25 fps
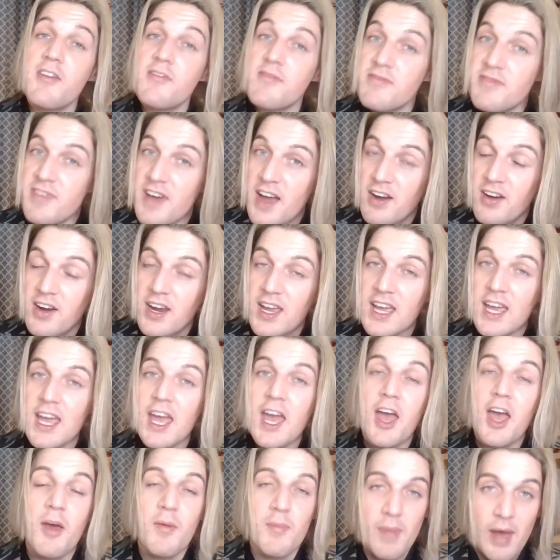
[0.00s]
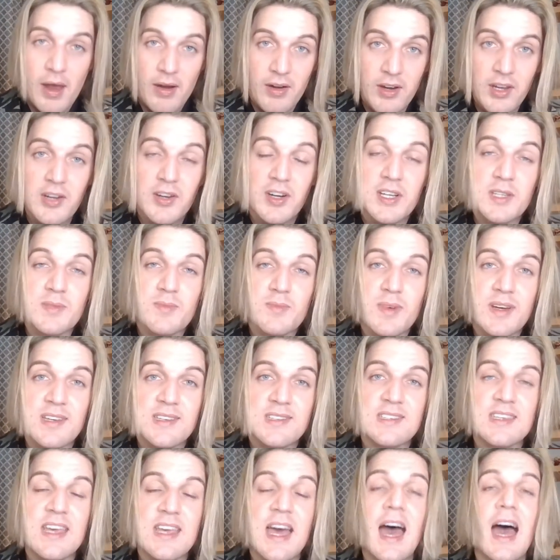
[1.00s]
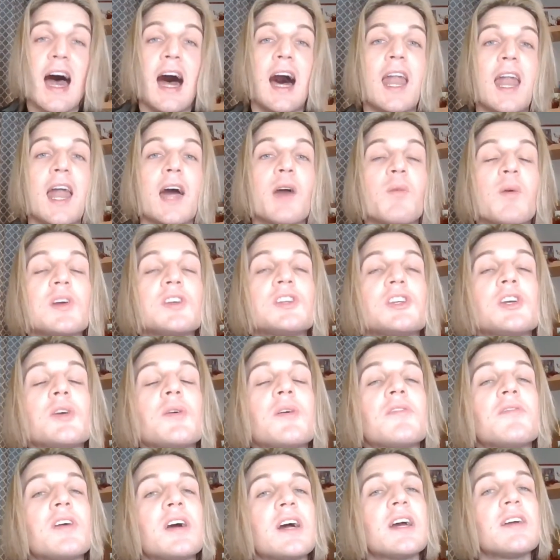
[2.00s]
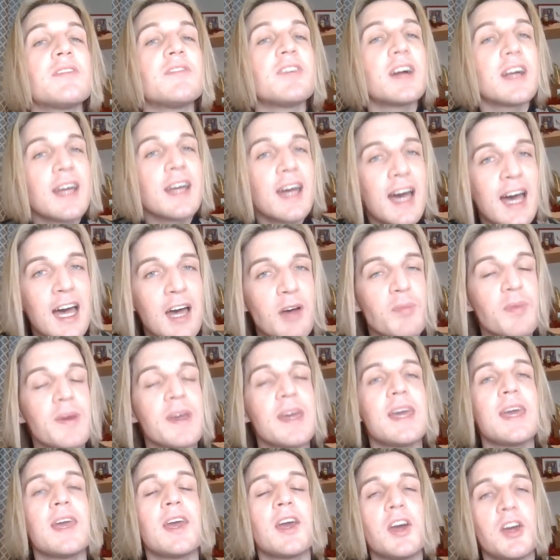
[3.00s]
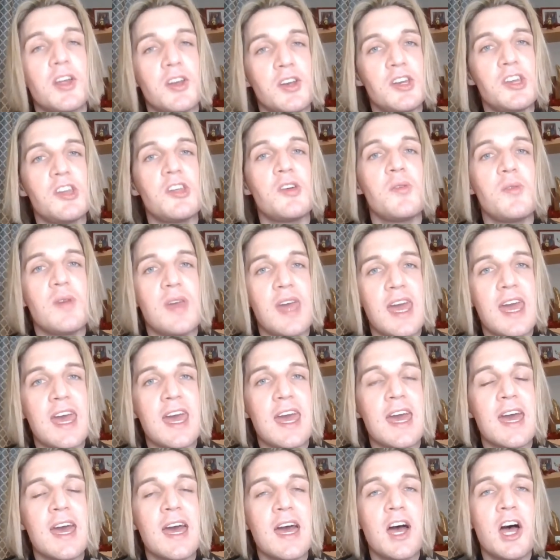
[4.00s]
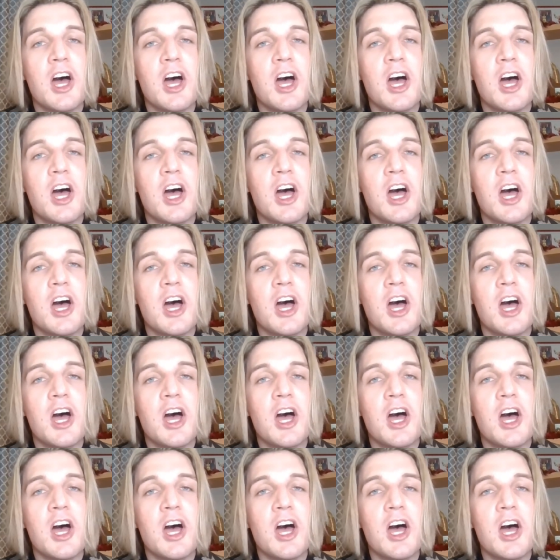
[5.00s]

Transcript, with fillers: very Merry Christmas, and I wish you a very, very happy New Year.